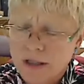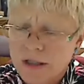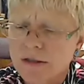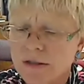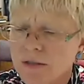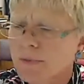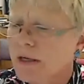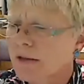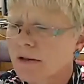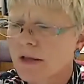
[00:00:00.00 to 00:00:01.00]
the interns,
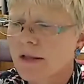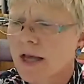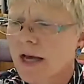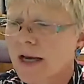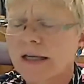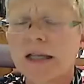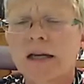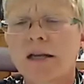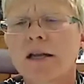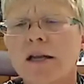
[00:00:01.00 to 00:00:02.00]
but other than that, I
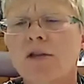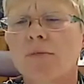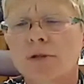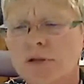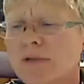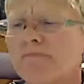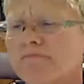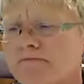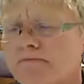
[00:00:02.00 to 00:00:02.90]
needed another person.